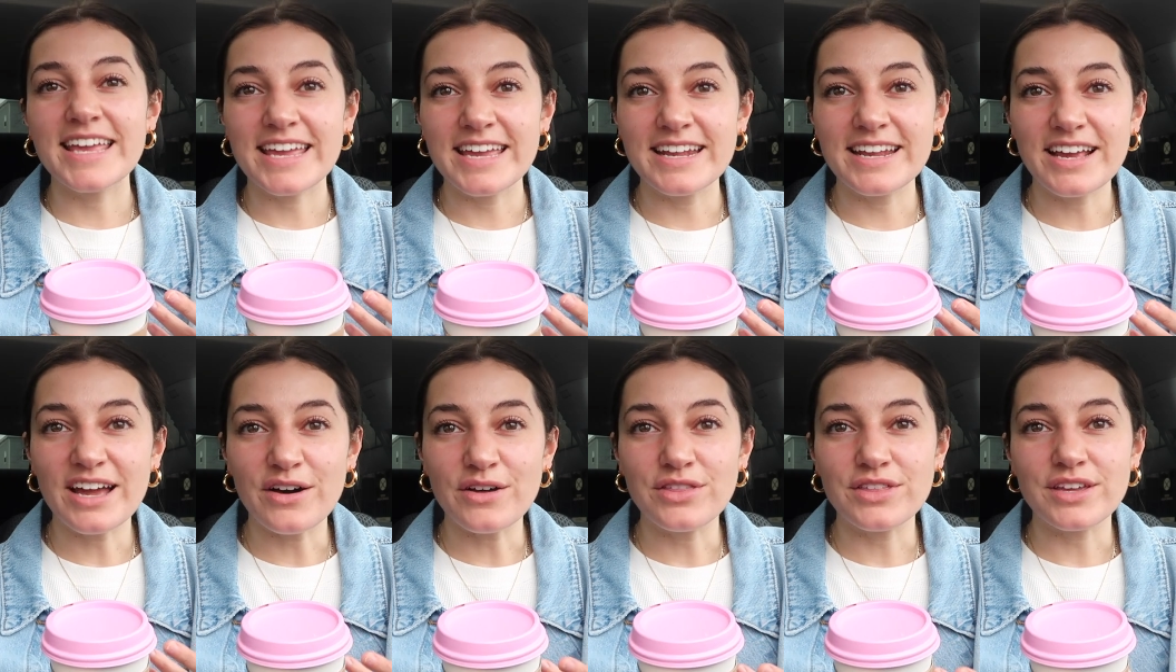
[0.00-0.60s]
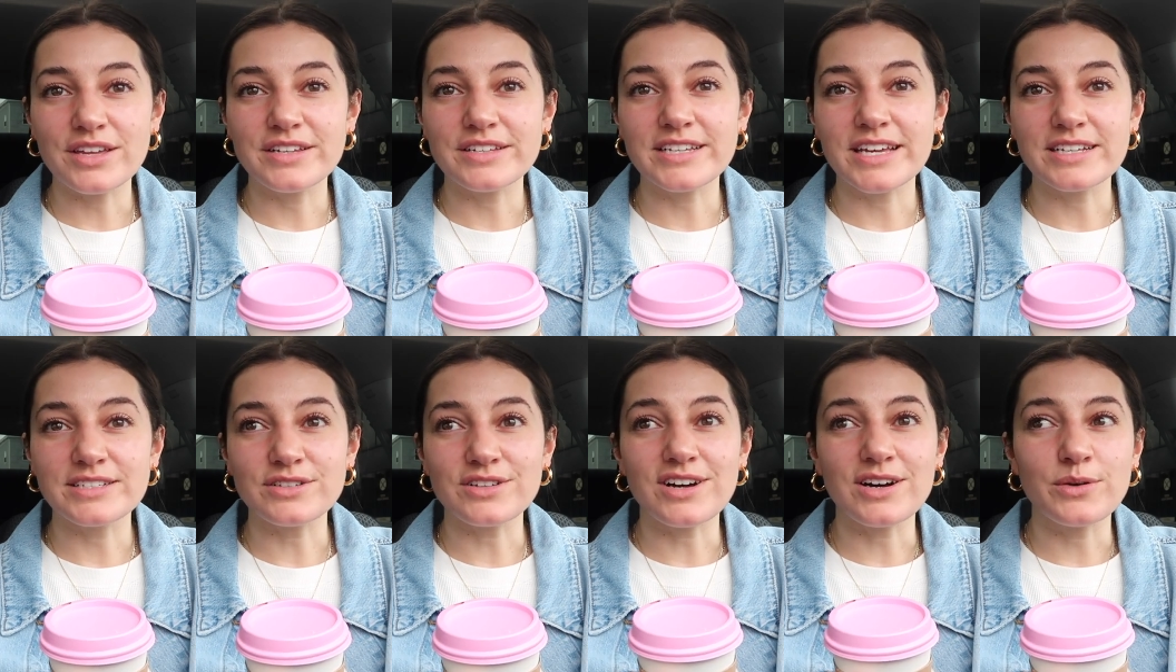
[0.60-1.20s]
Eating healthy
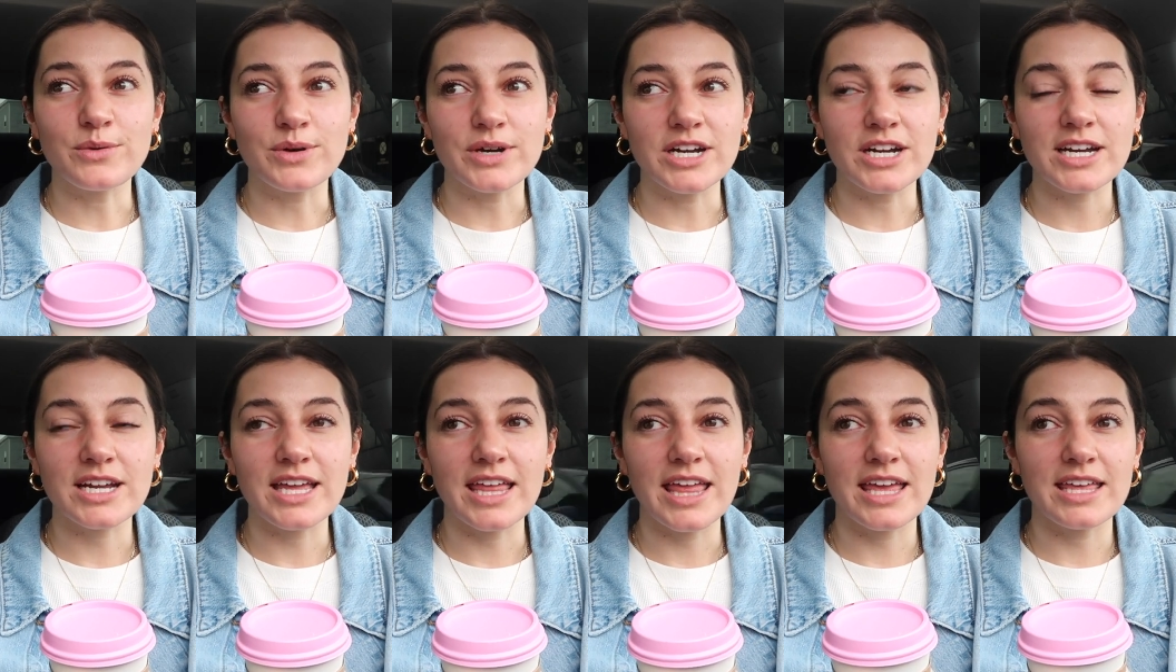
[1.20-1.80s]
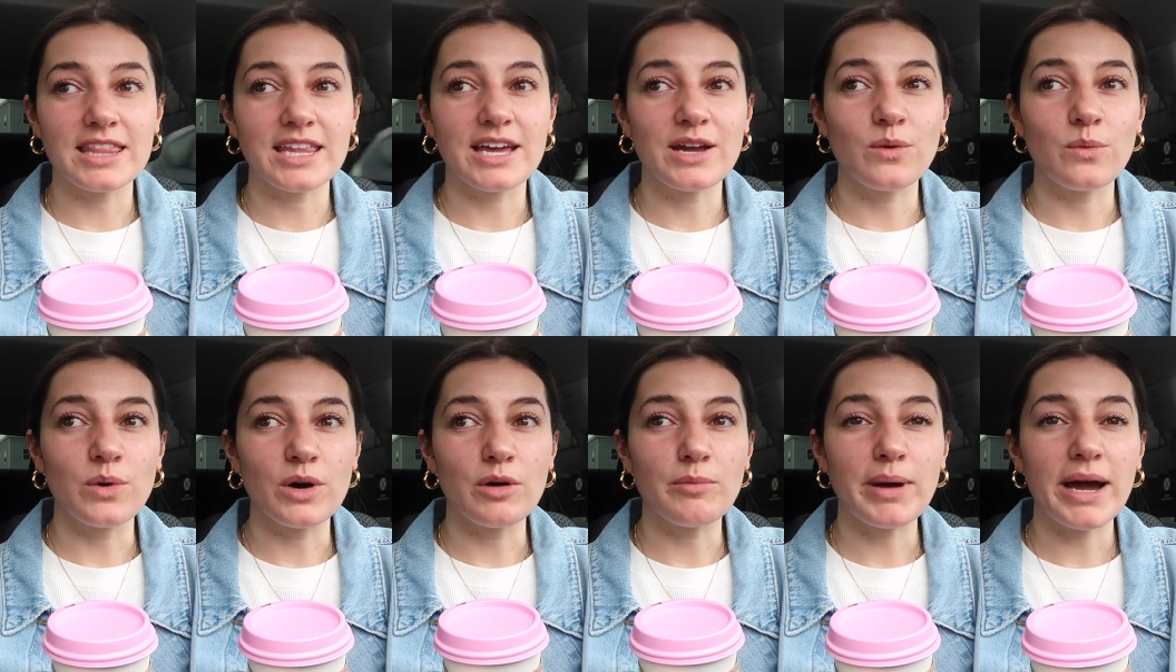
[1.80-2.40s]
takes a lot of work and like
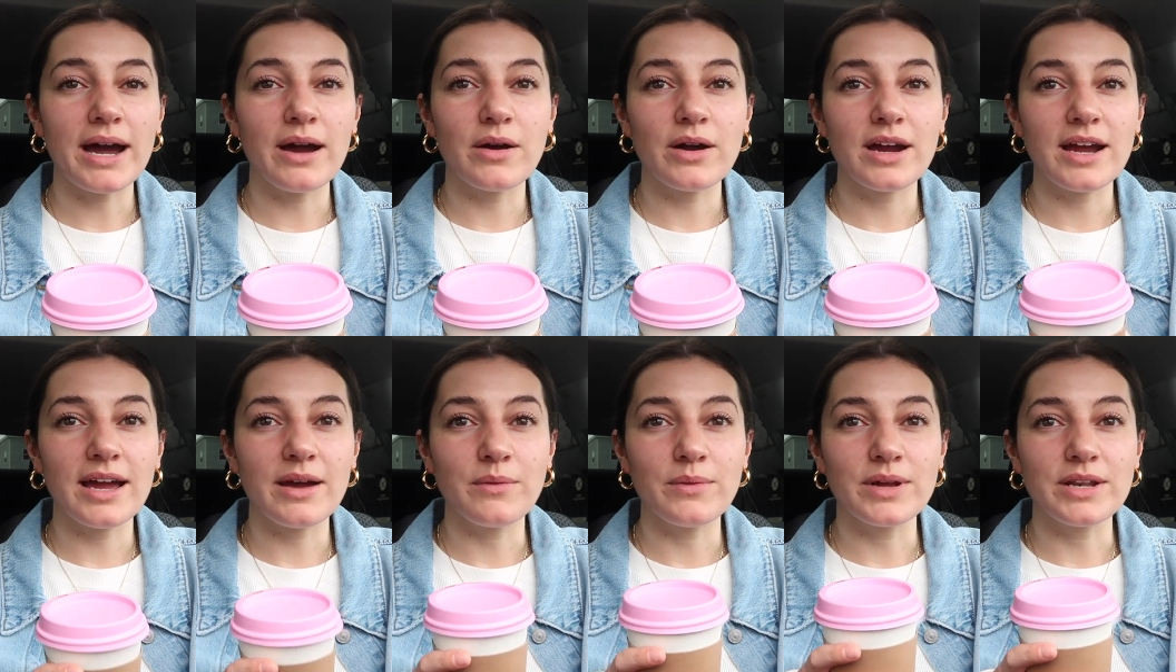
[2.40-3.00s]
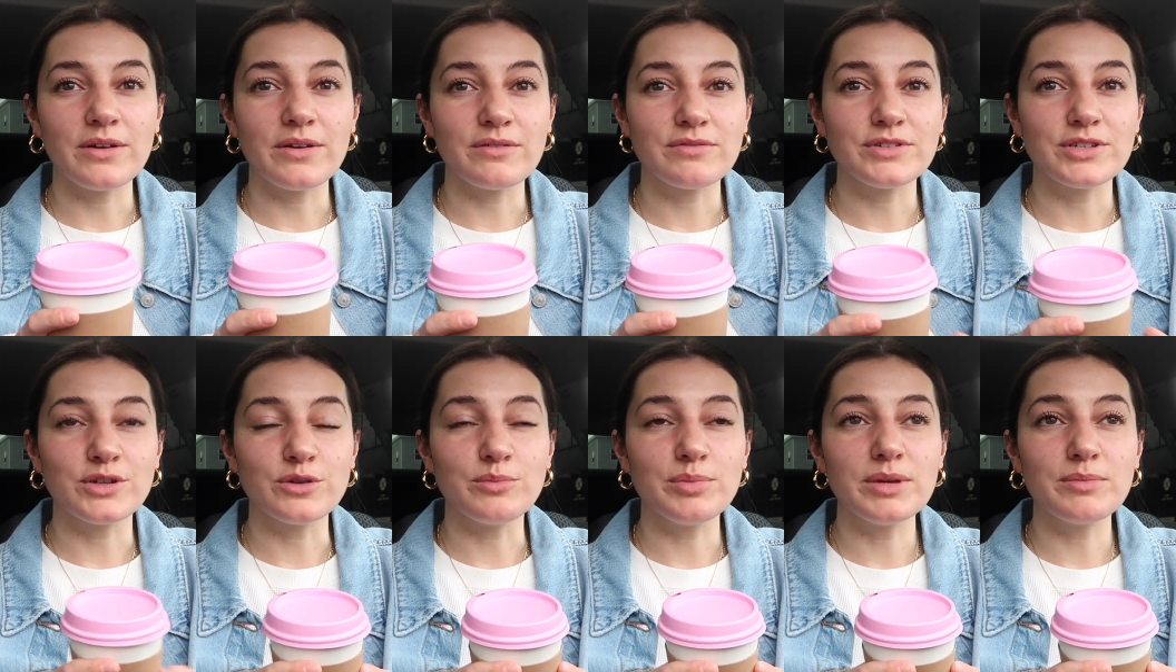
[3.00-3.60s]
willpower and when you have
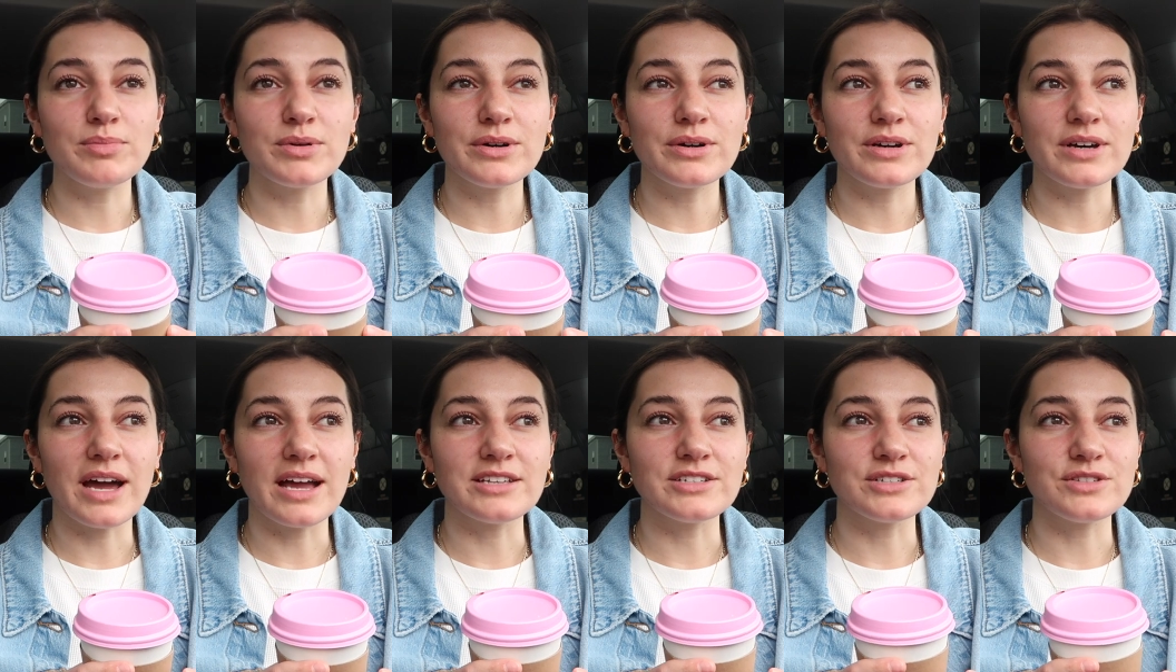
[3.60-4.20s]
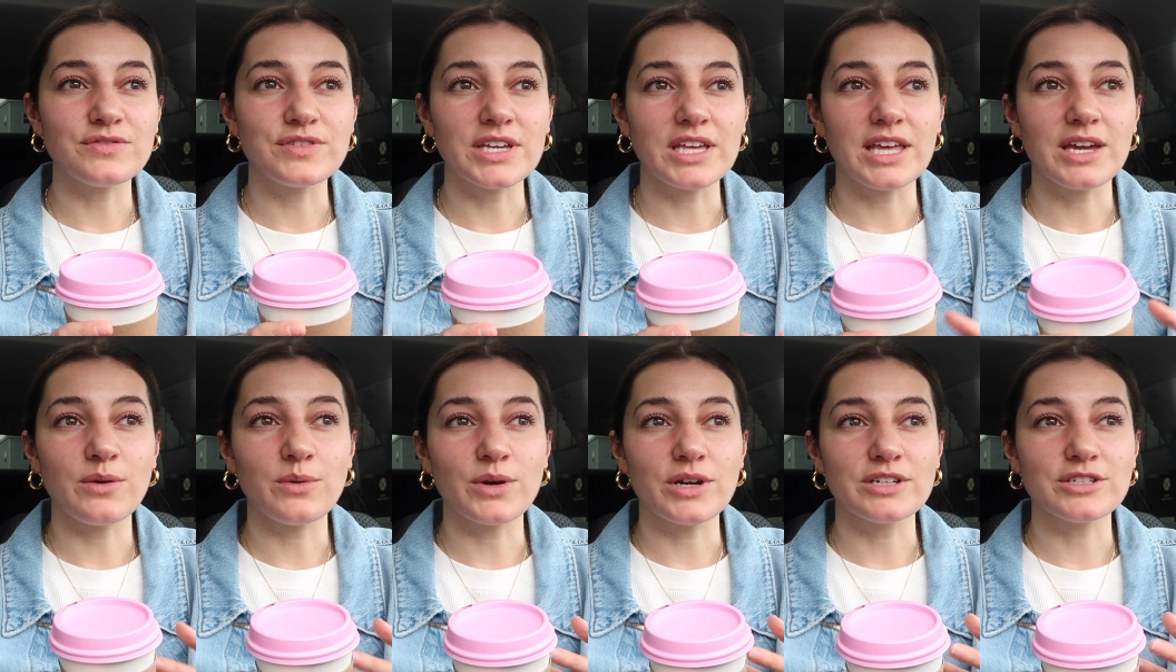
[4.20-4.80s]
two people, I just feel
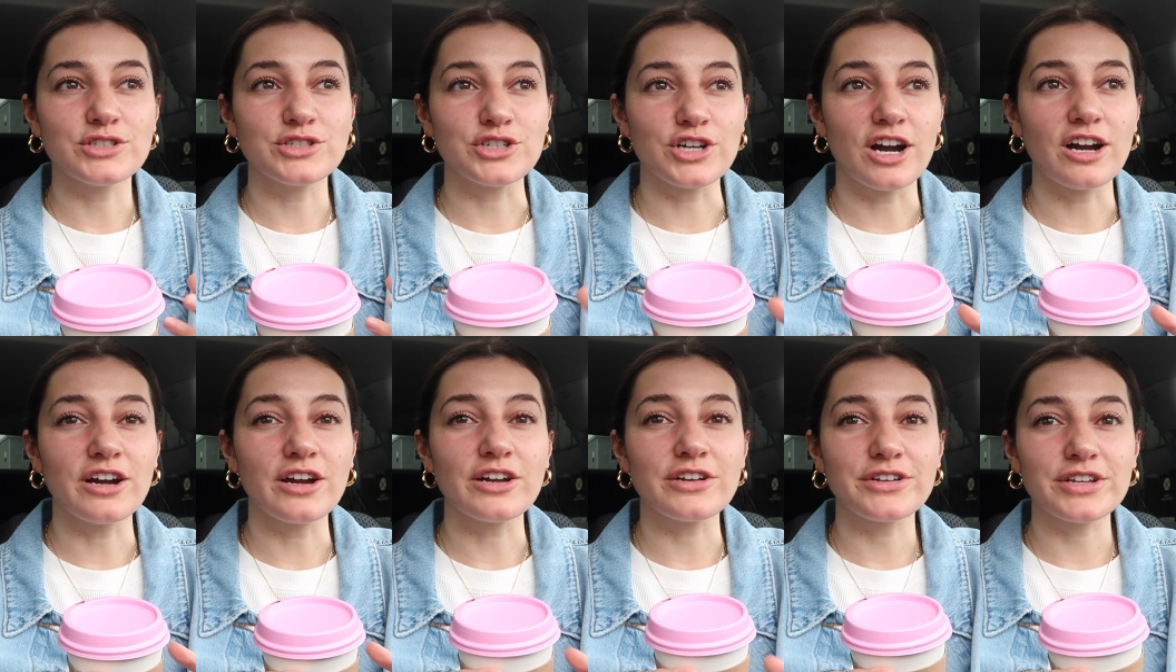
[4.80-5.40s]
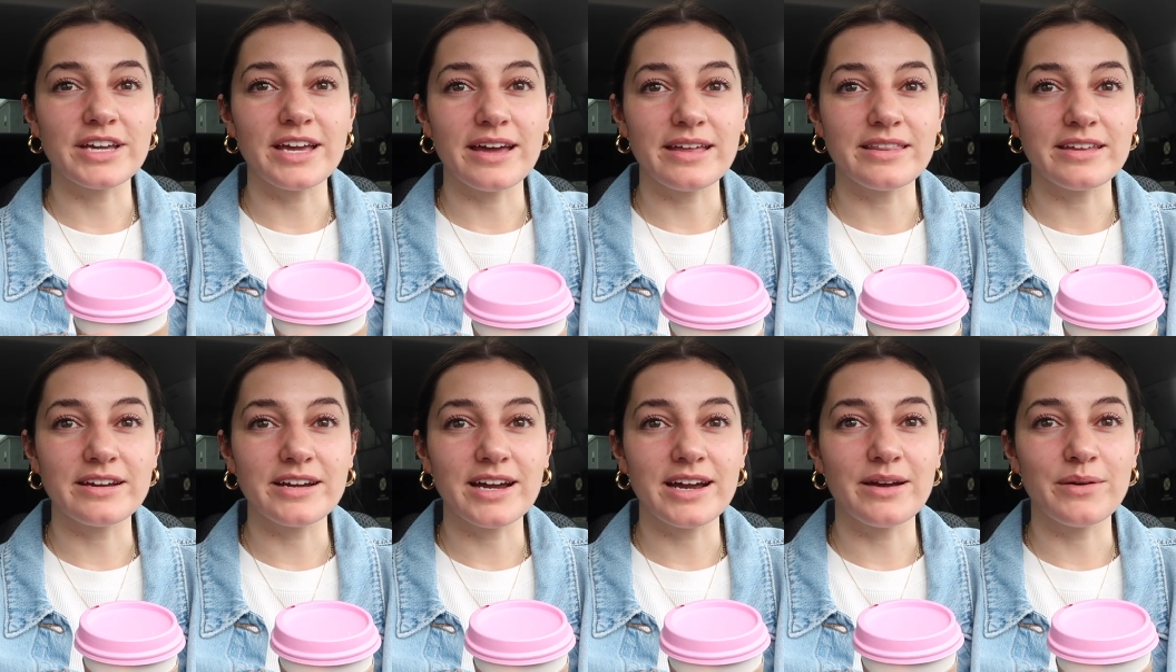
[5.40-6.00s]
like we're stronger
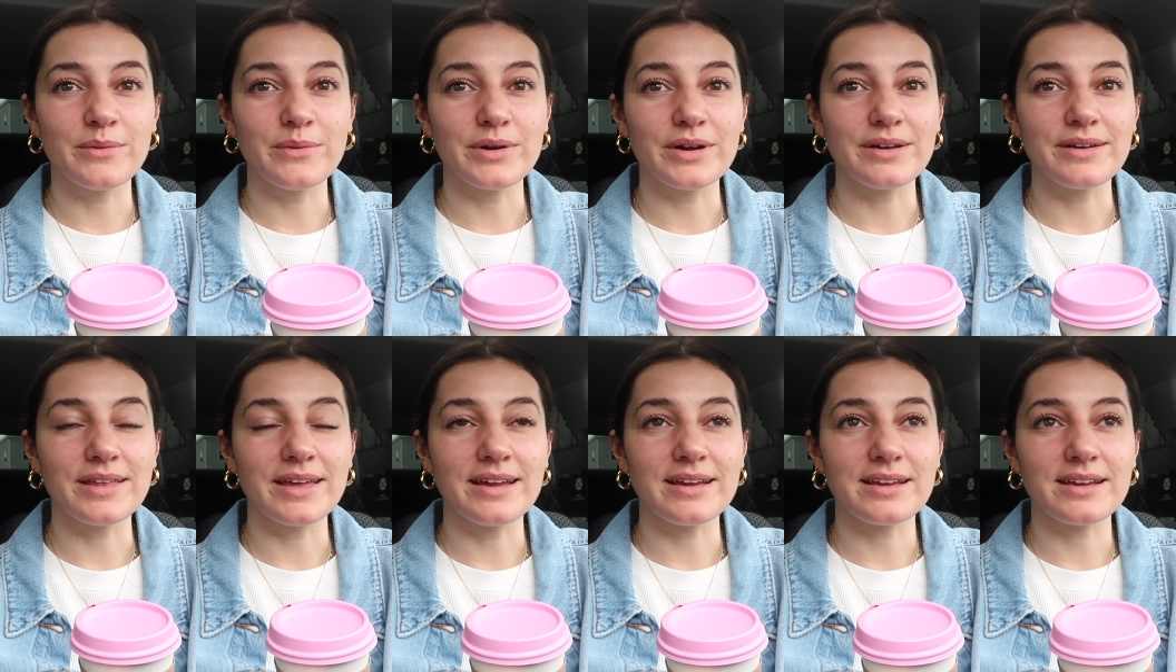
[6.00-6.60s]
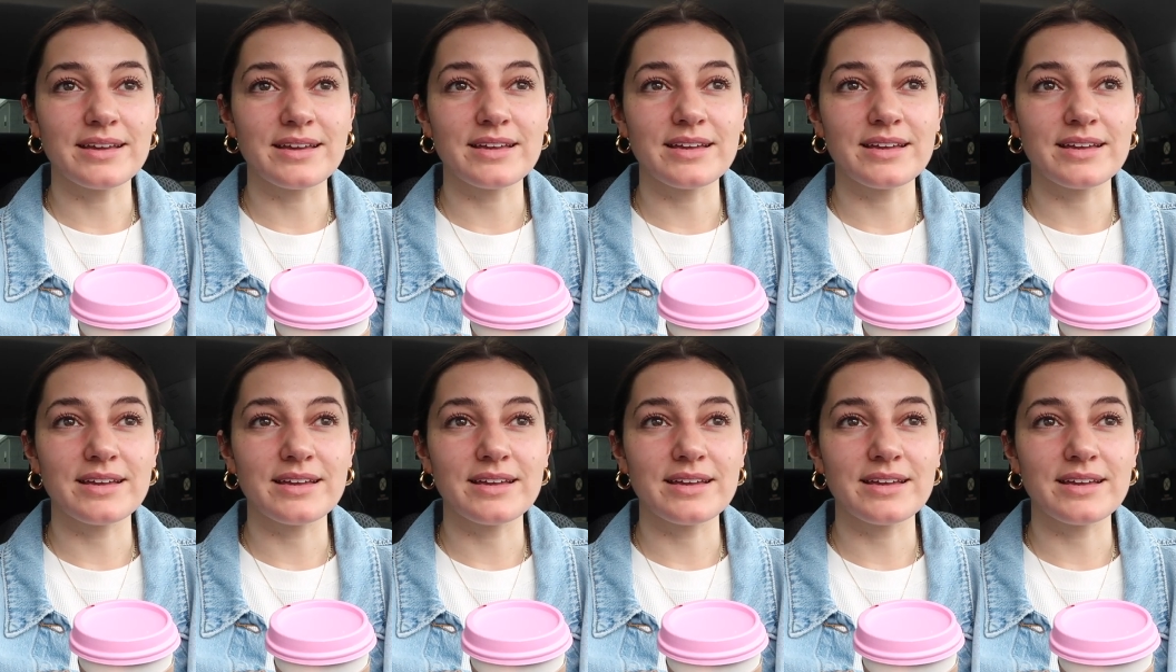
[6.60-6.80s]
together and we're like